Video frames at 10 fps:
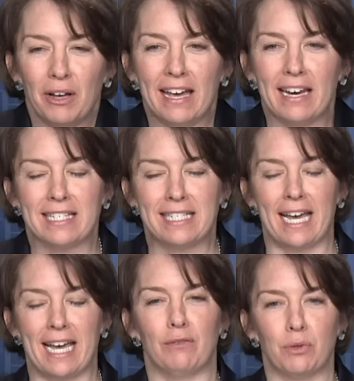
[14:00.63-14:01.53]
in a
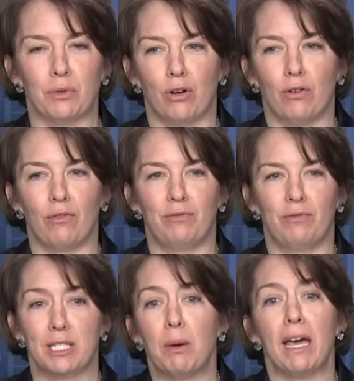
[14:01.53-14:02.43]
state of sort of
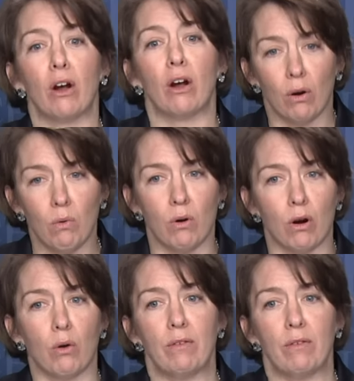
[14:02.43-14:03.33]
despair
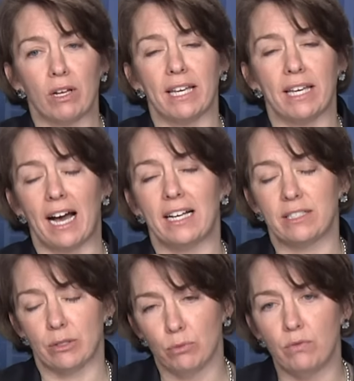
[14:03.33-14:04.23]
or we've really got
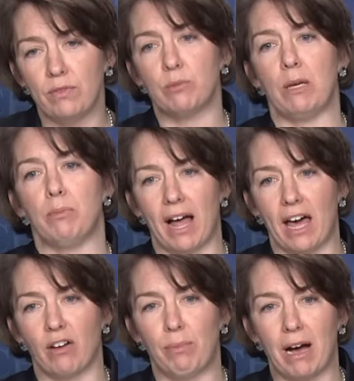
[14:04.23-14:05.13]
to move these people
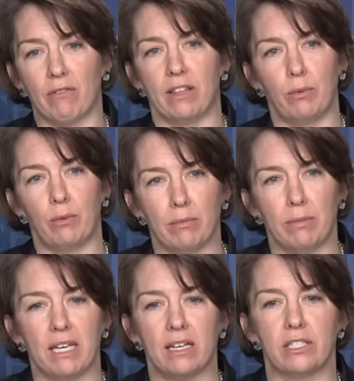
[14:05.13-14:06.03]
out of poverty that we can
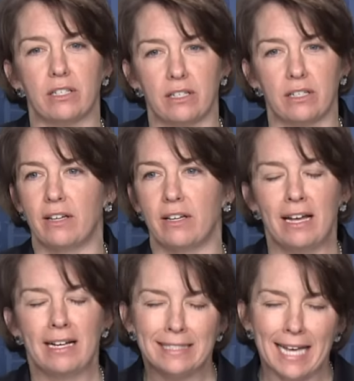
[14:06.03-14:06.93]
begin to
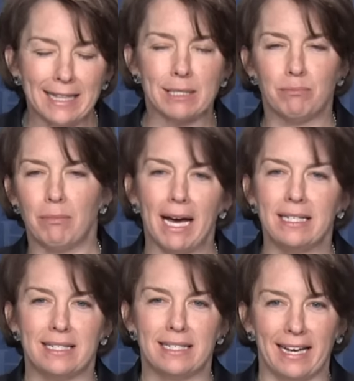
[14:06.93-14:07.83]
take this
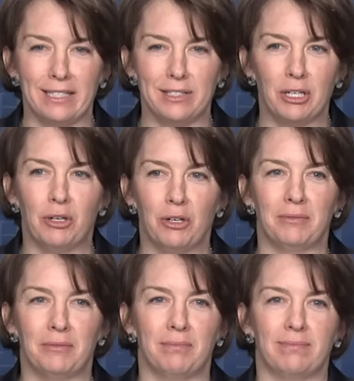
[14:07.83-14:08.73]
mindset
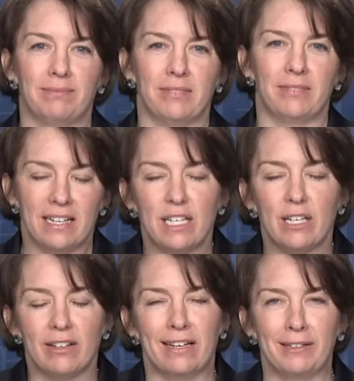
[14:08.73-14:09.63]
in
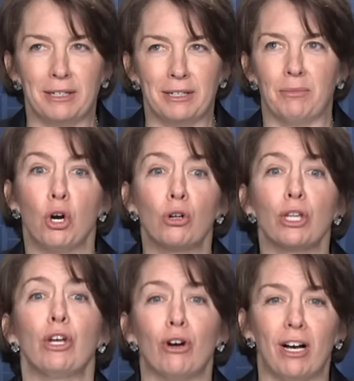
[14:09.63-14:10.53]
di- um,
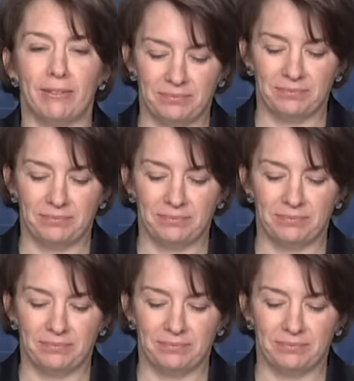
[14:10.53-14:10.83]
earlier on.